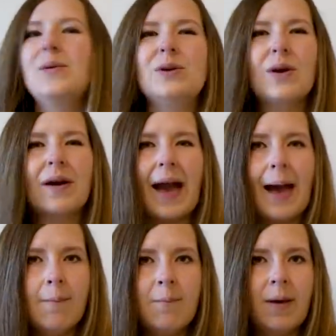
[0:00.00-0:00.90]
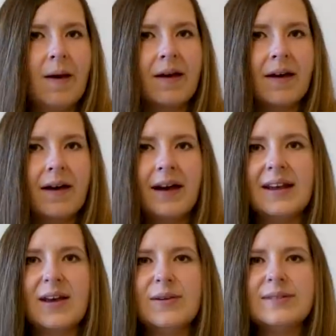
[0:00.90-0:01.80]
know, when you cook a hamburger and
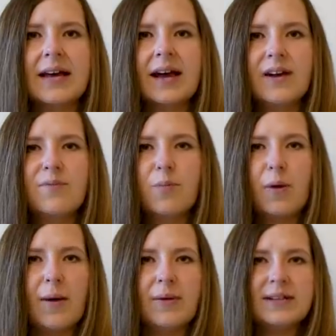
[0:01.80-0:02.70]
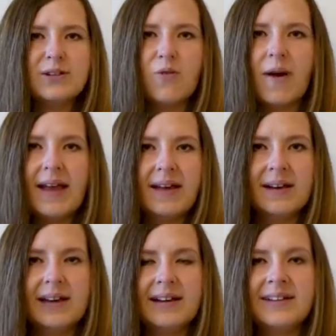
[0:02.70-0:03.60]
it goes that kind of brownish grey
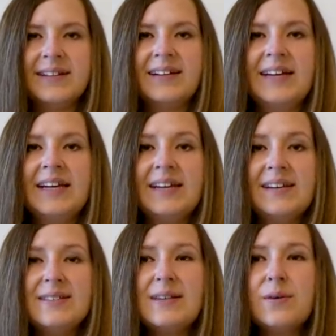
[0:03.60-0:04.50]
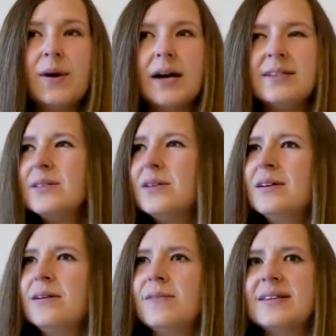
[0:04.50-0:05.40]
colour. So I still
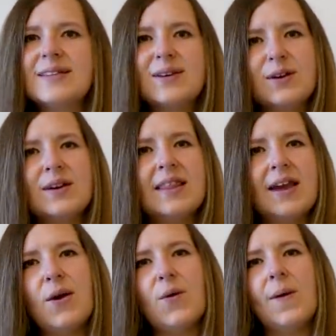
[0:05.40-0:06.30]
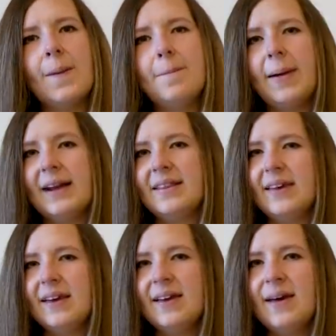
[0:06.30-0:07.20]
don't know if that's a good thing or a bad
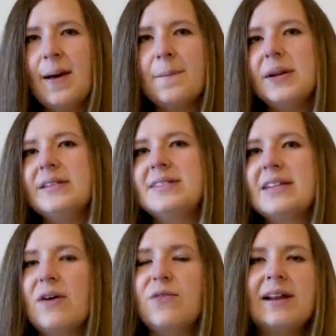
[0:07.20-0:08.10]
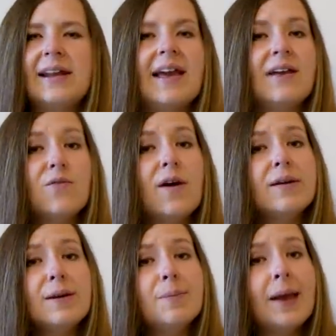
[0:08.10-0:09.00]
thing, but it's definitely a
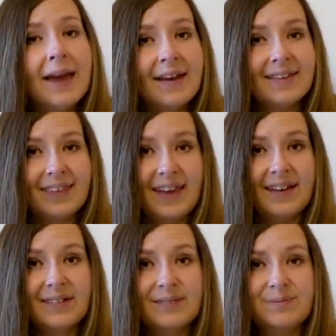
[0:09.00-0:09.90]
very pink thing.